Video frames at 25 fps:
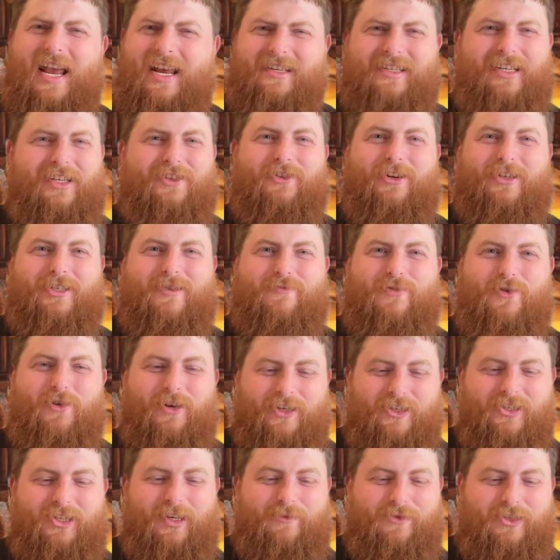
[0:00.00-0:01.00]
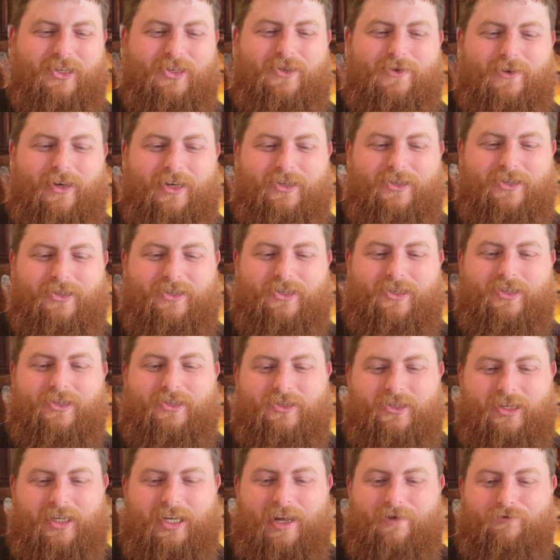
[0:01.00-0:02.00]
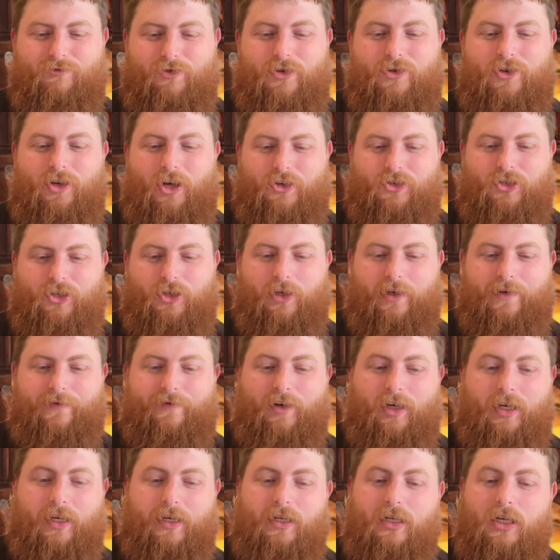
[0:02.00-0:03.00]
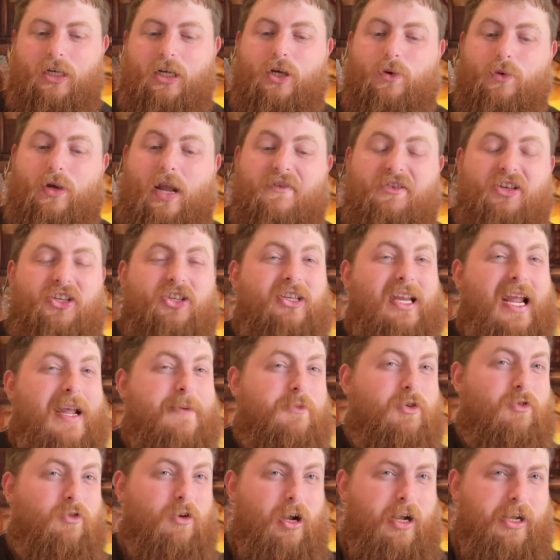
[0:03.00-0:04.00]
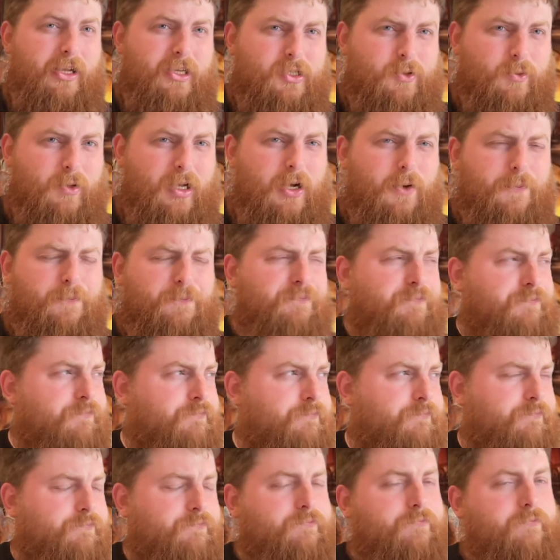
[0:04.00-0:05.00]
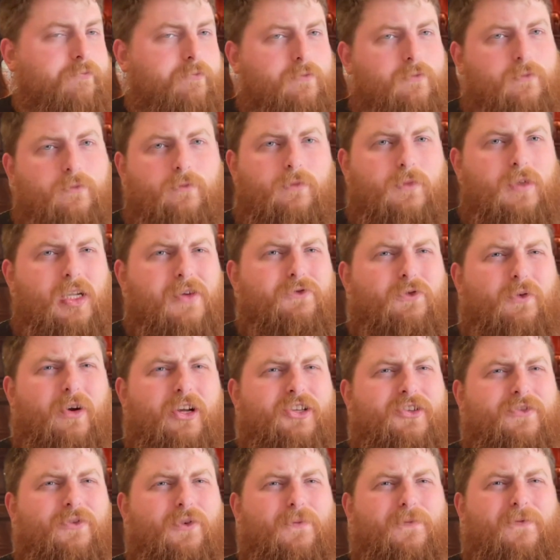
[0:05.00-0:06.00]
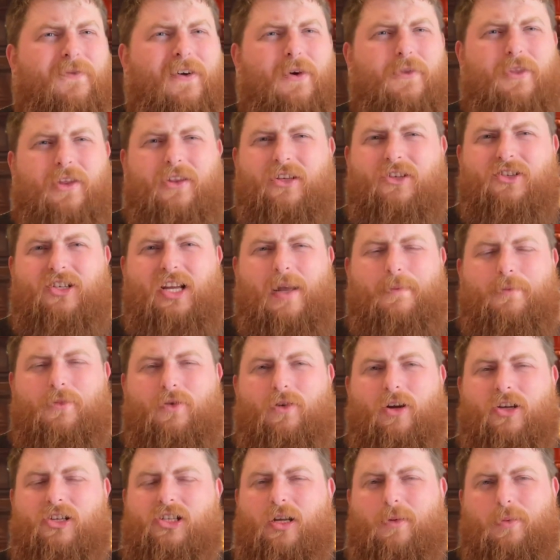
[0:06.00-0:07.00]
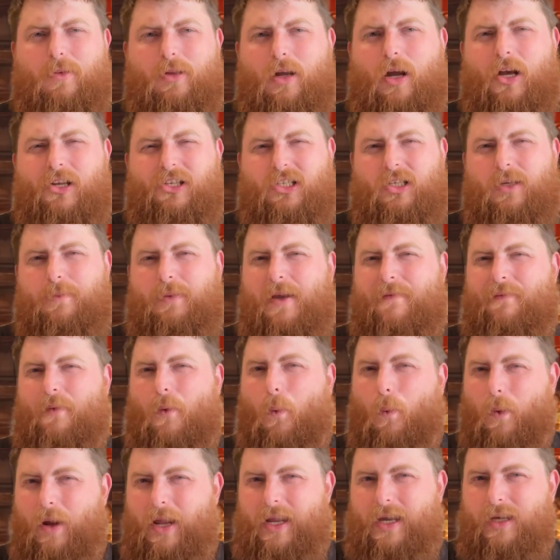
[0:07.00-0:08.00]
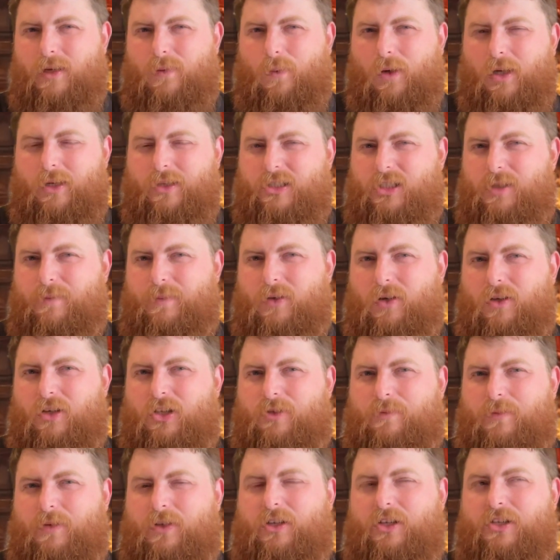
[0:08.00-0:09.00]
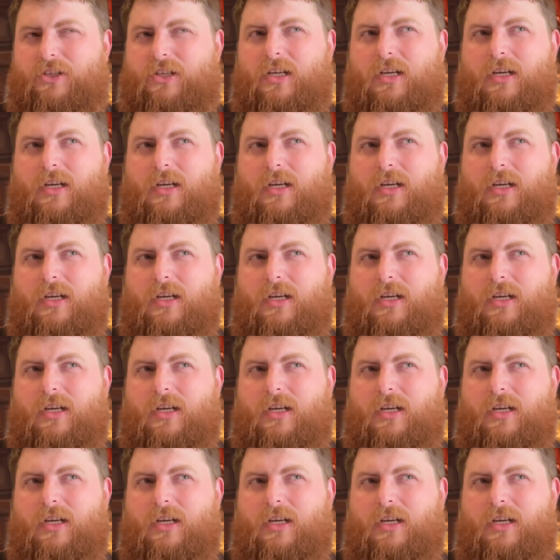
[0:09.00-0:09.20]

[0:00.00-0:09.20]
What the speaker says: trick to pull in some situations. So yeah, Rune Knight's are good fun. We have a Samurai as well. I've always felt that the Samurai subclass is a bit of a weird one, to be honest, because